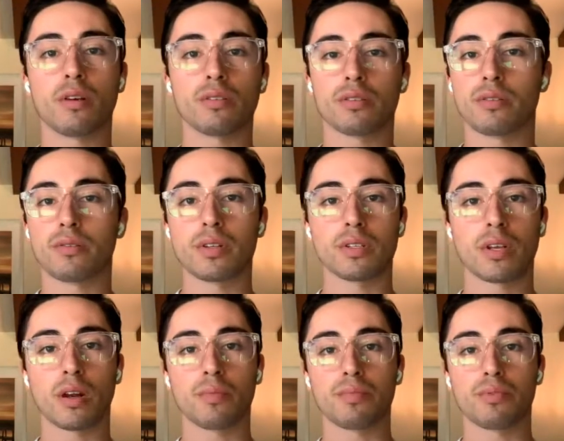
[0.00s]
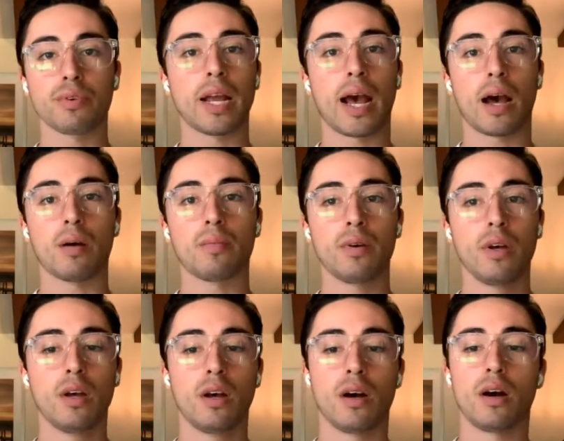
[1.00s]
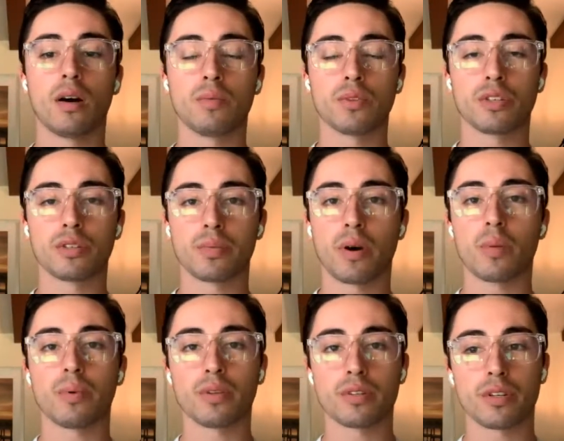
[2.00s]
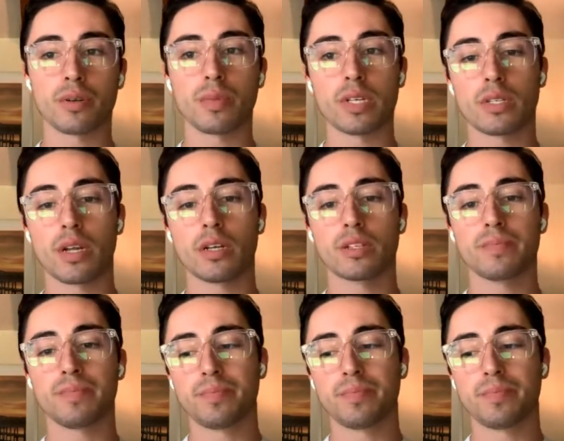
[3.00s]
also known as kind of prehab, which is a popular term these days.